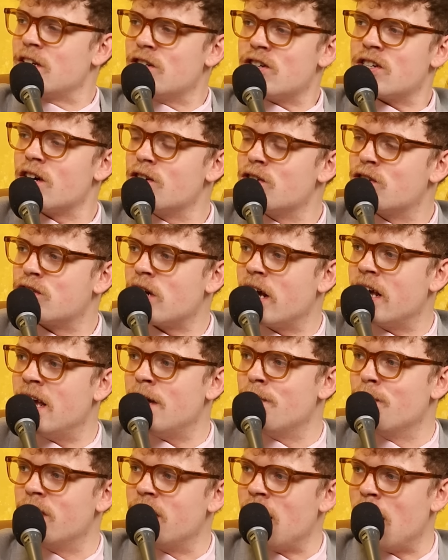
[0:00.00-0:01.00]
they just go straight
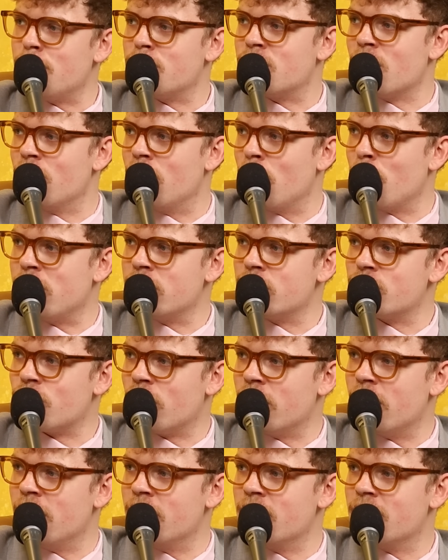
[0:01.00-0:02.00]
in with the Hebdo. They went
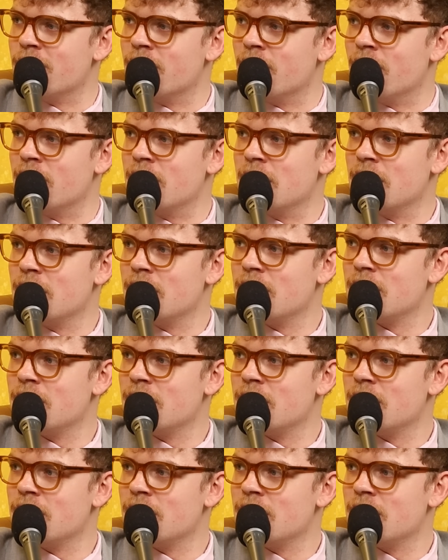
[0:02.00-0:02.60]
straight in, didn't they?